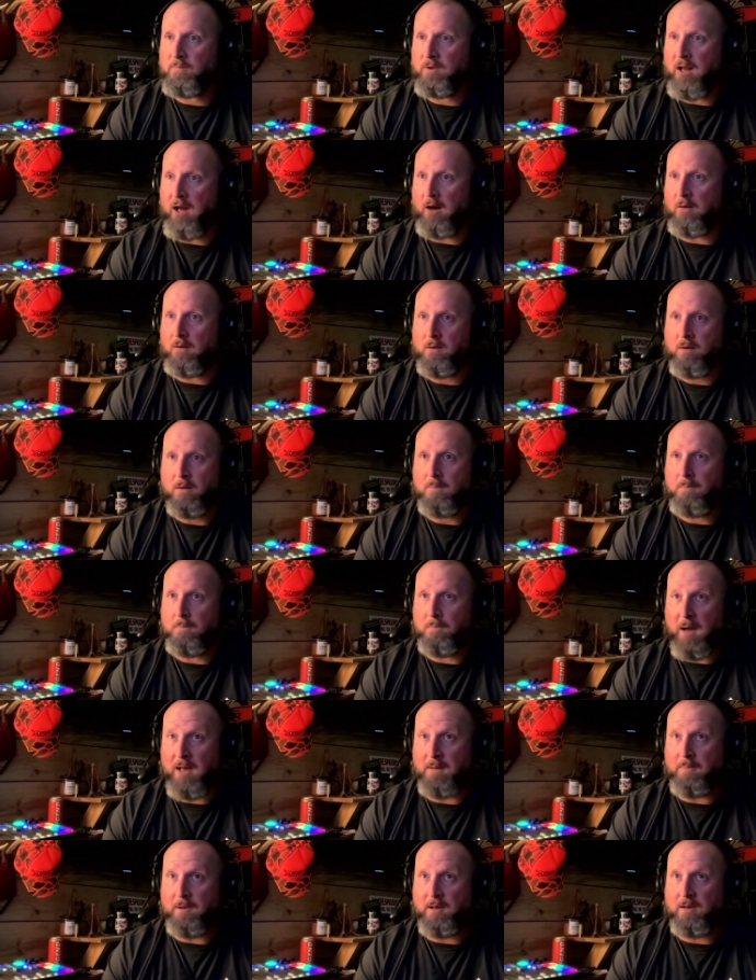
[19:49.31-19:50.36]
Now,
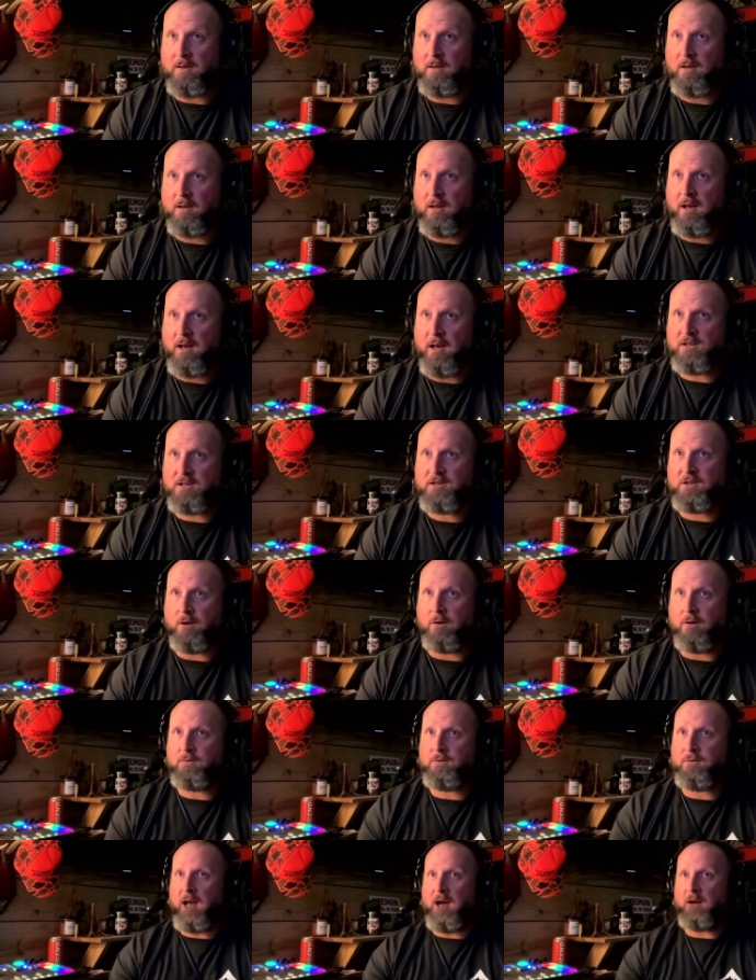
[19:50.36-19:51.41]
maybe. And so
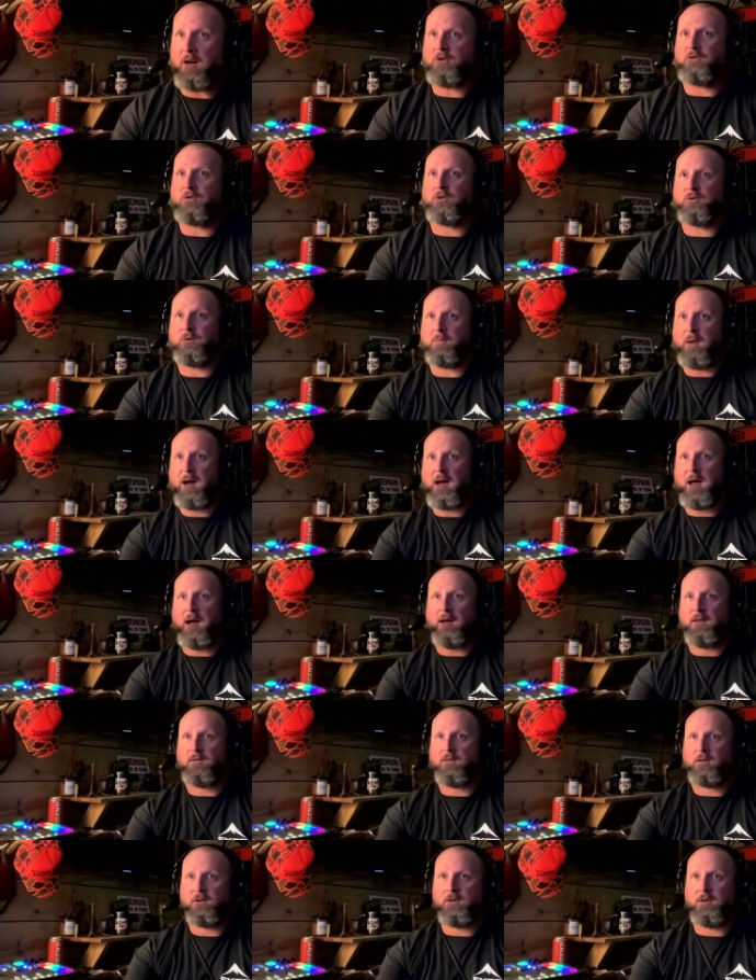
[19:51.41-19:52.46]
now you do the math.
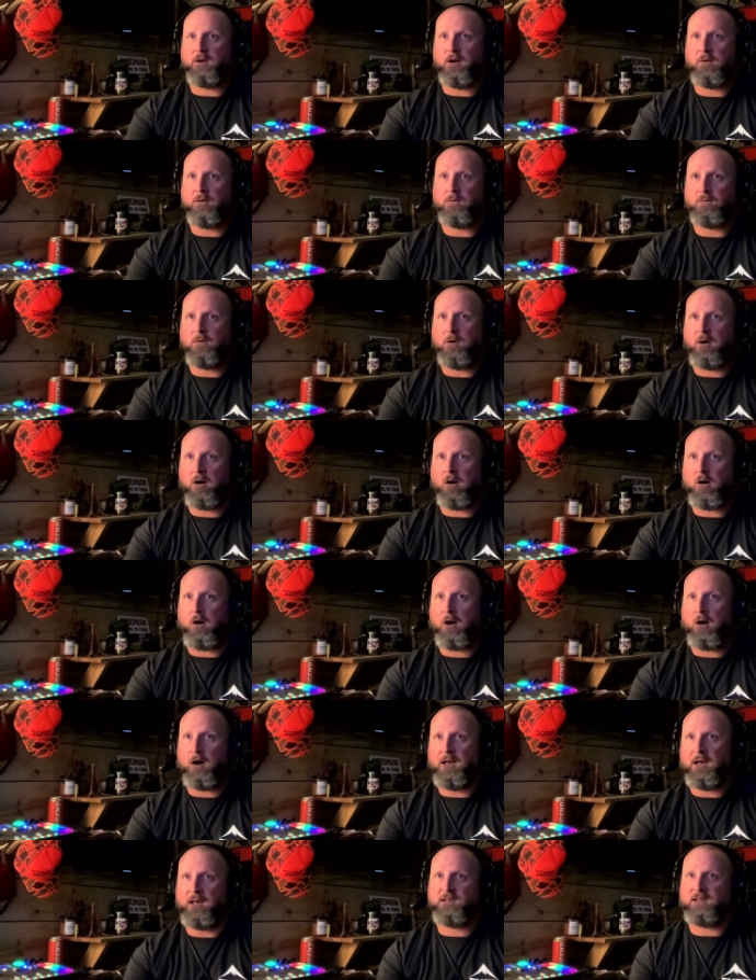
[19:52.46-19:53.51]
You know,
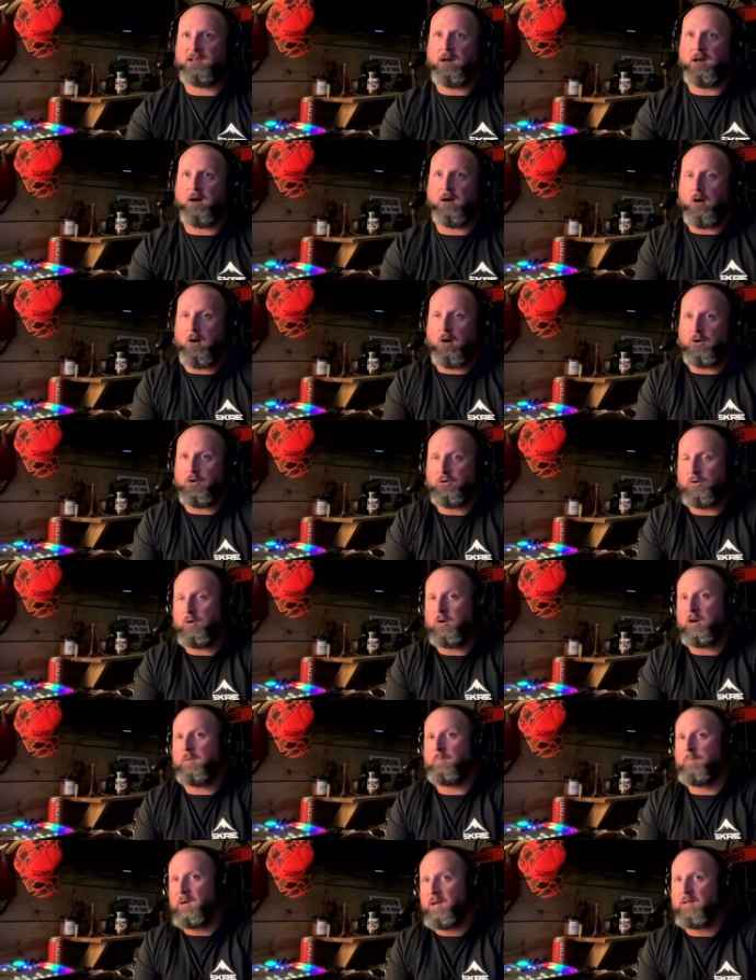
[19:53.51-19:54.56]
are you going
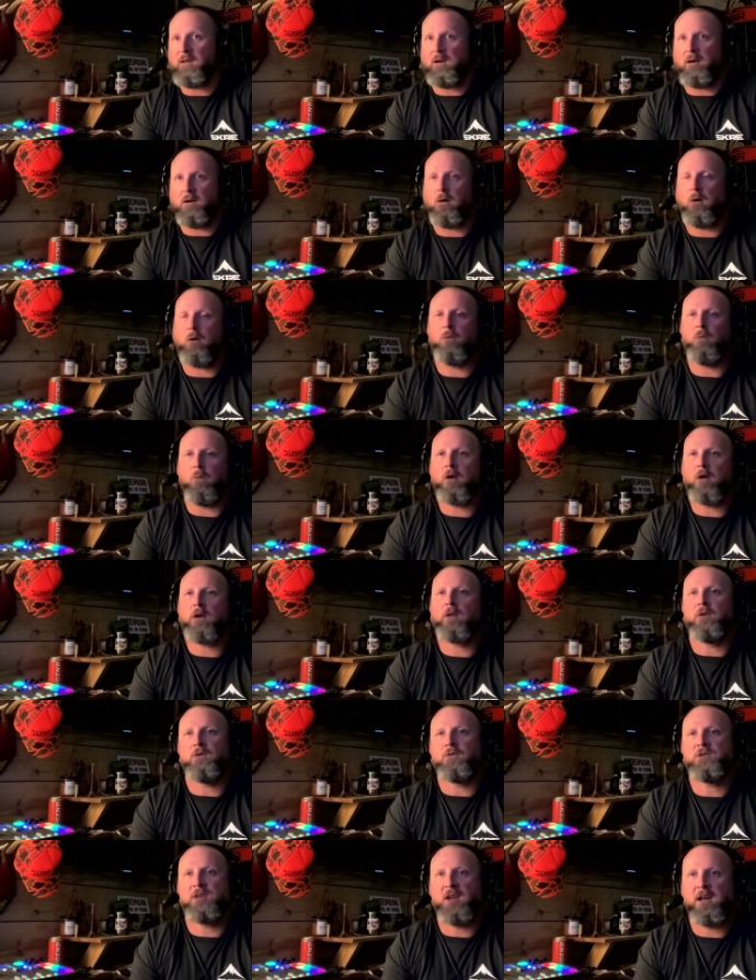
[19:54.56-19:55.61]
to be there on one of
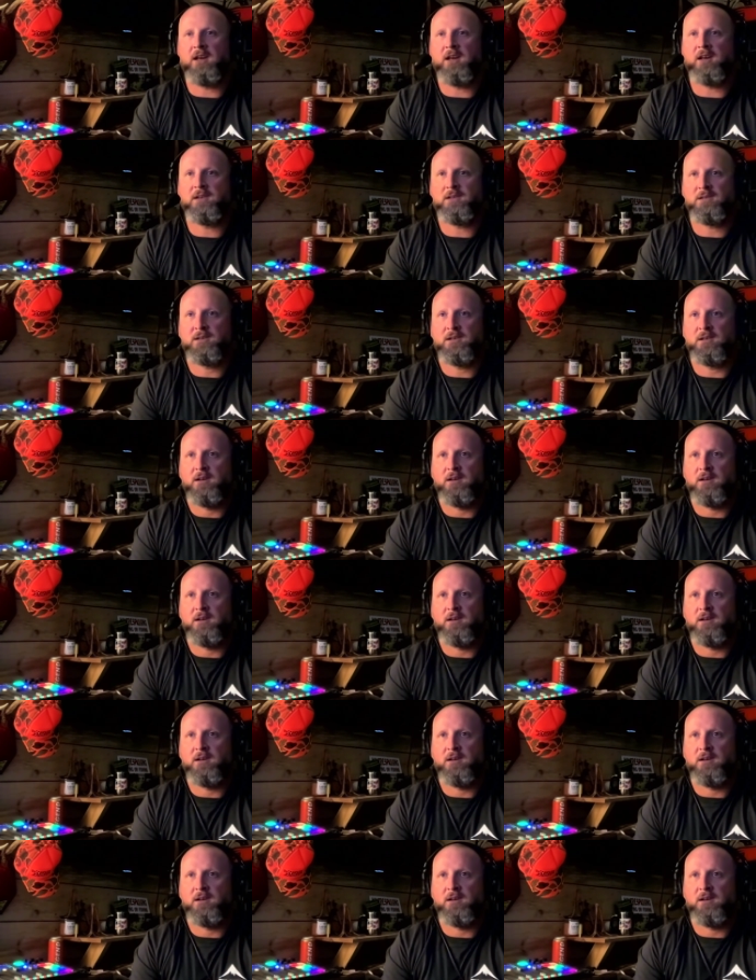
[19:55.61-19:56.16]
those days?